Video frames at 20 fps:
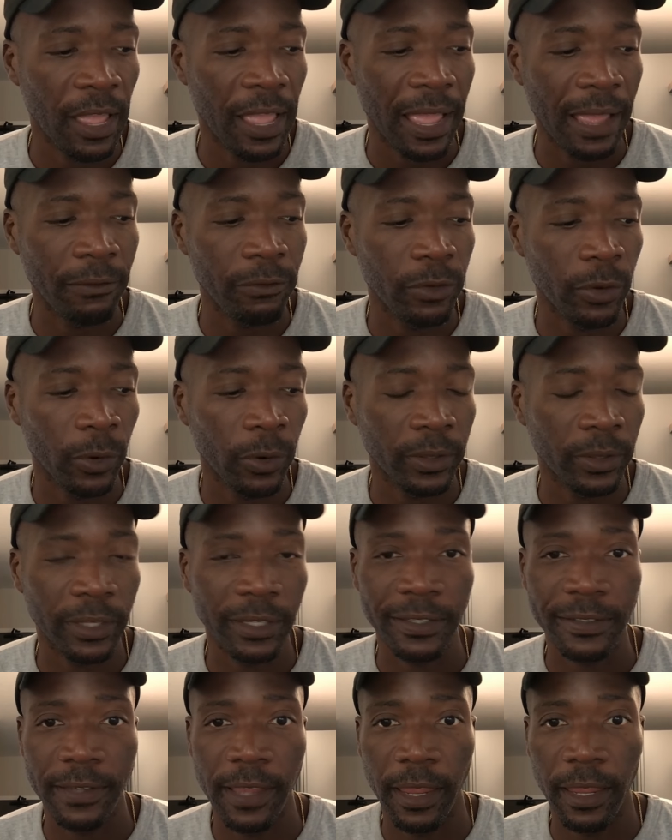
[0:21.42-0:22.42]
Have you heard the
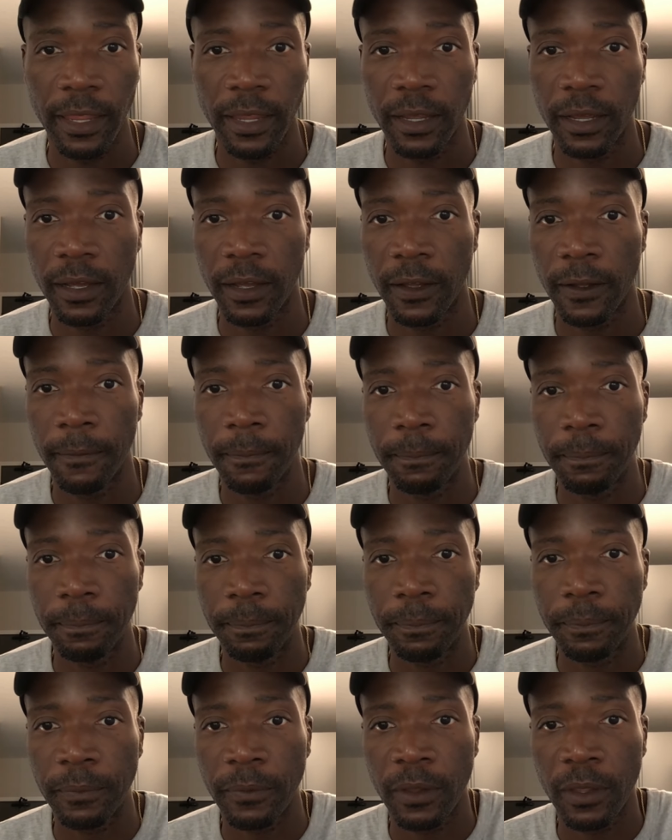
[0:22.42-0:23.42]
saying, uh,
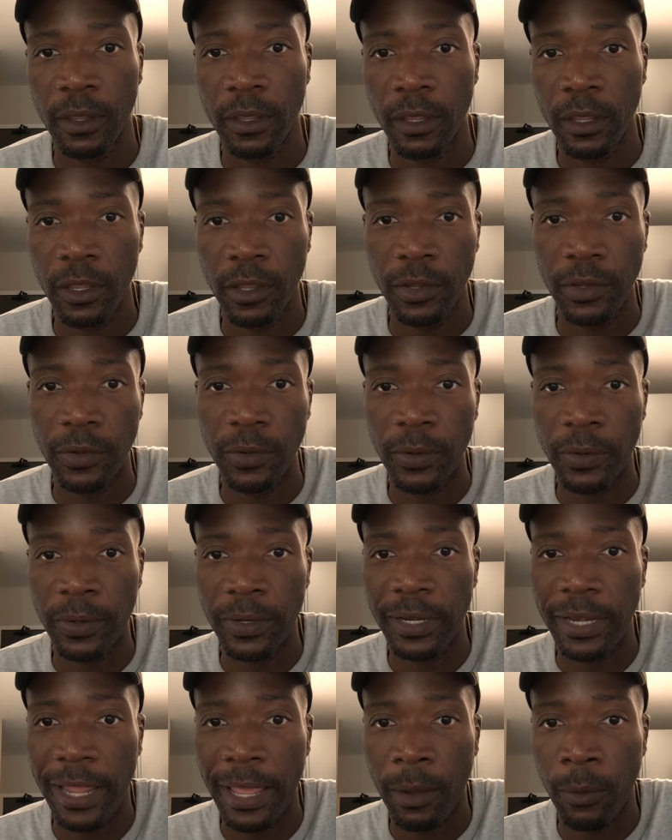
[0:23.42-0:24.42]
your
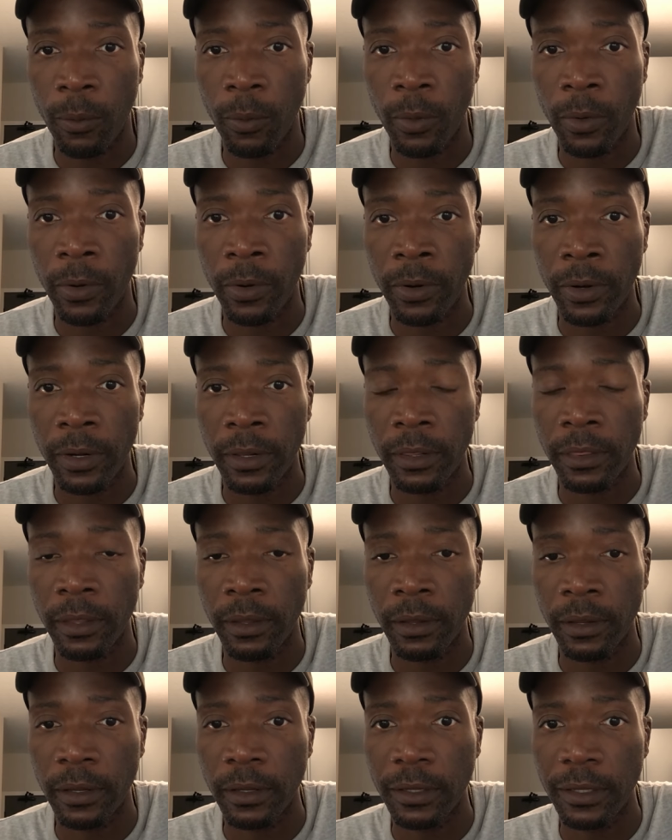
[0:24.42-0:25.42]
network
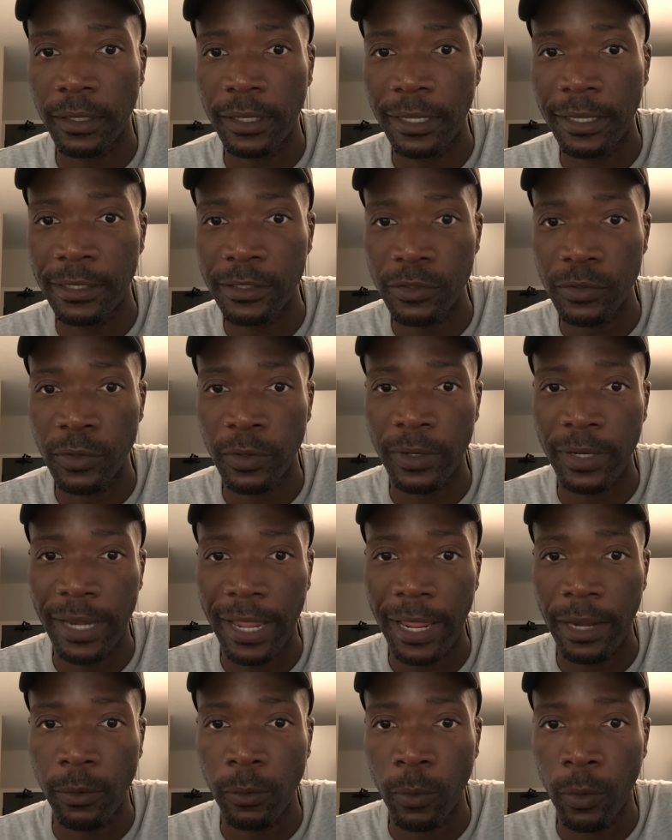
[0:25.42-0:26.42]
is your
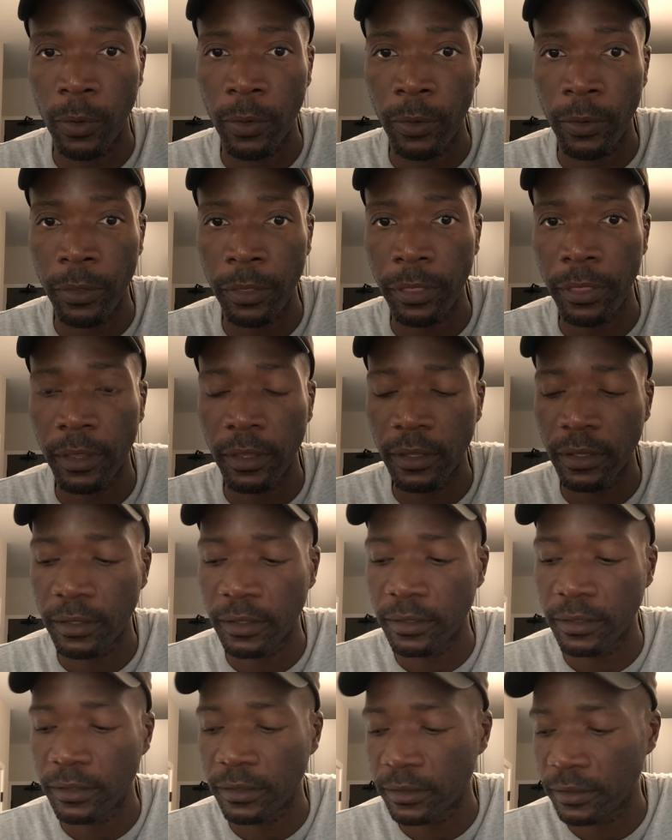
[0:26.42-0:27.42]
net worth?
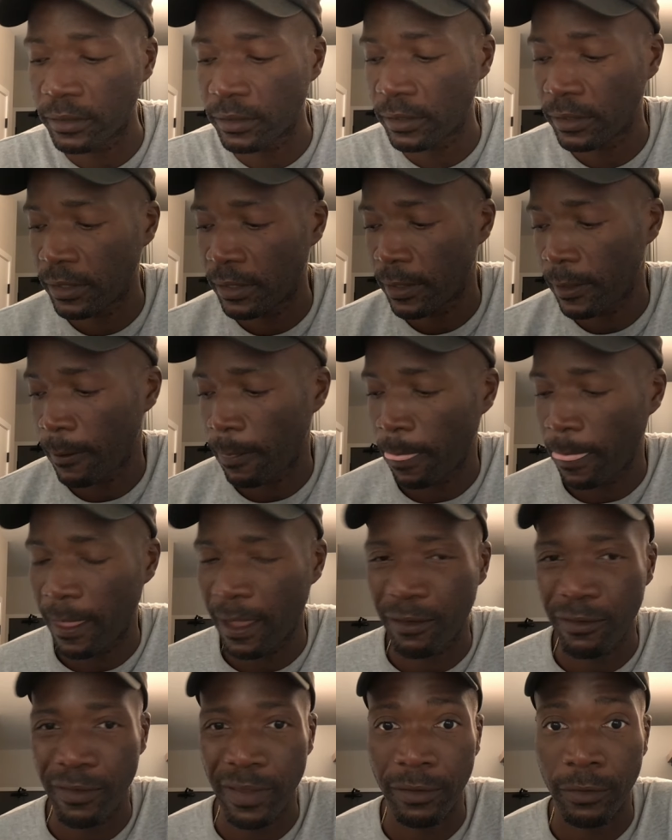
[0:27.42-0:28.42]

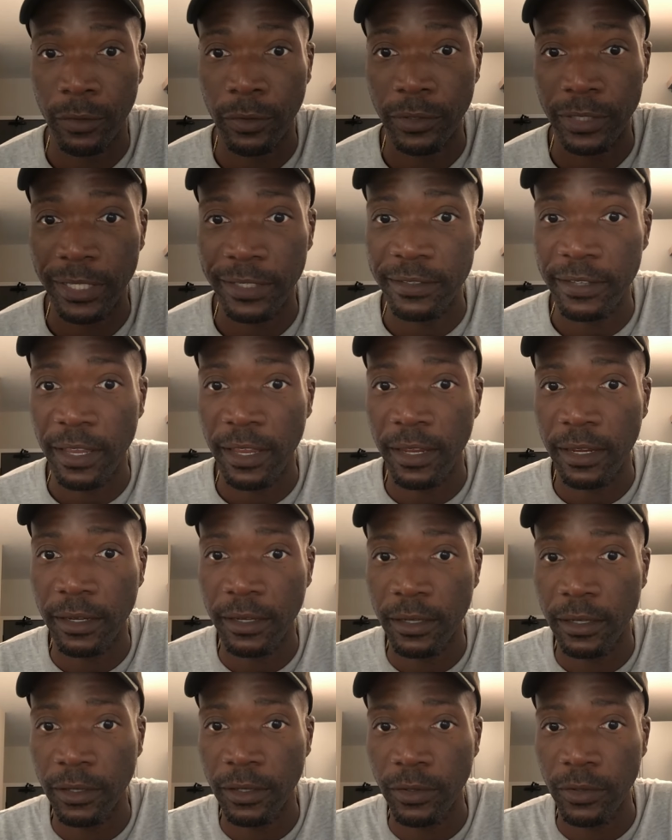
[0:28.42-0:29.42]
Have you ever heard the
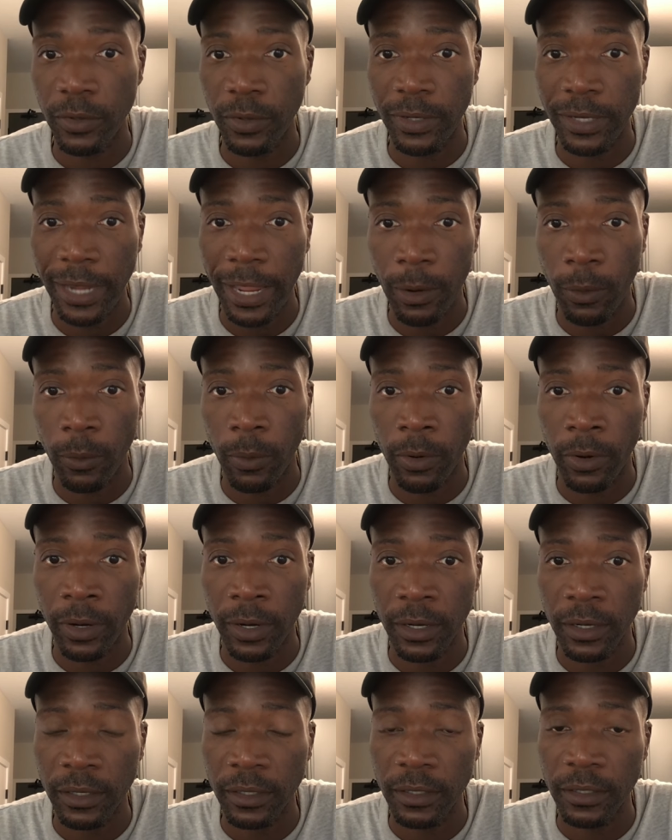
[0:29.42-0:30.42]
saying, your
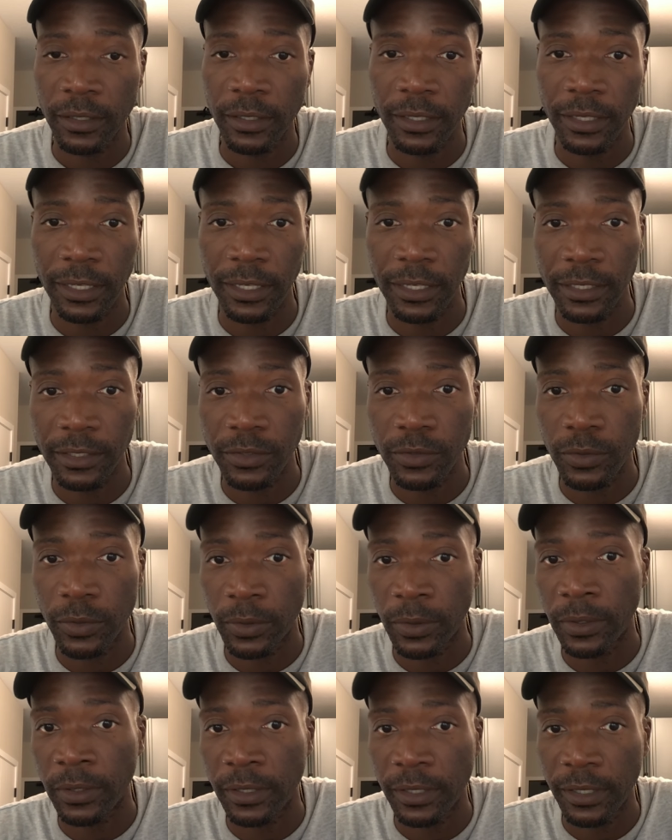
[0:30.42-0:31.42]
network is
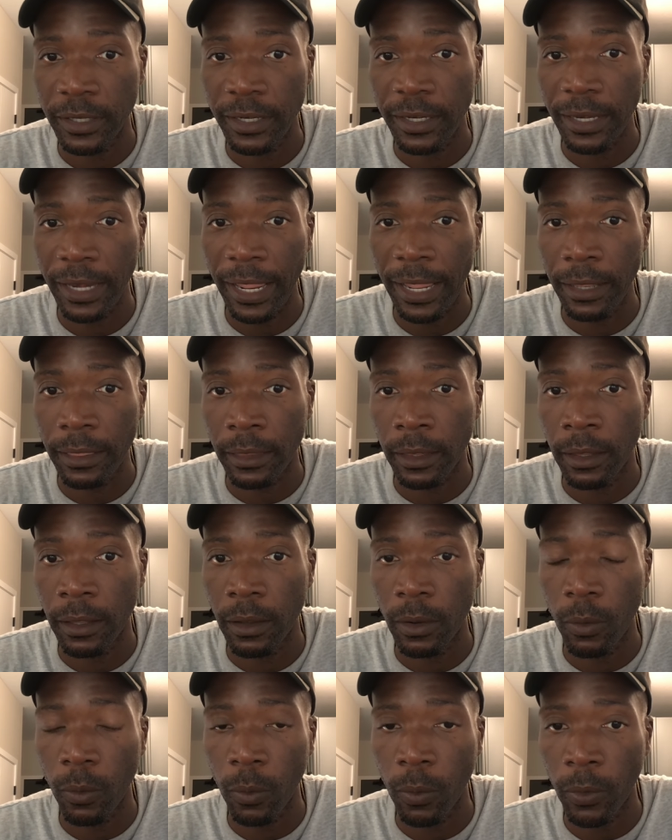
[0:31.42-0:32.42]
your net
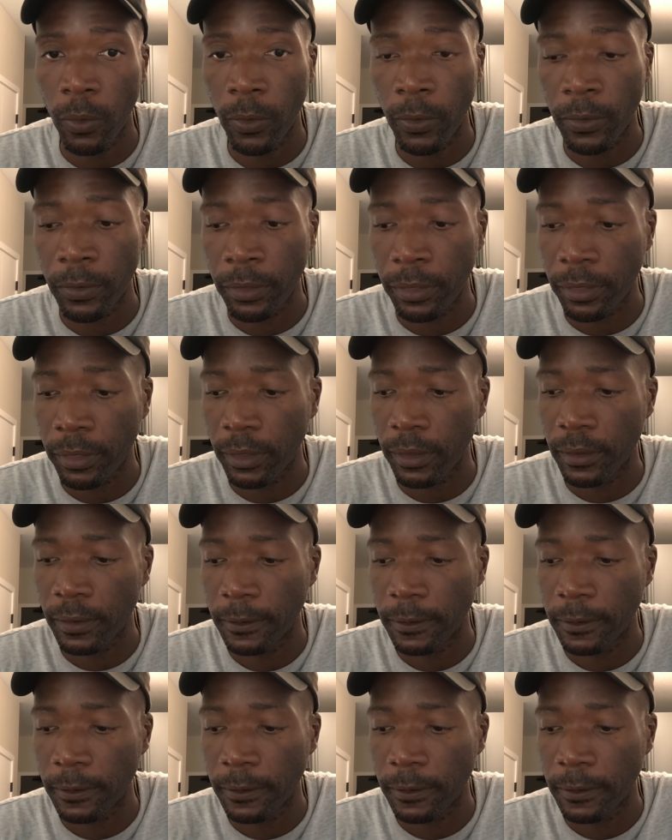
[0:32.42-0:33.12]
worth?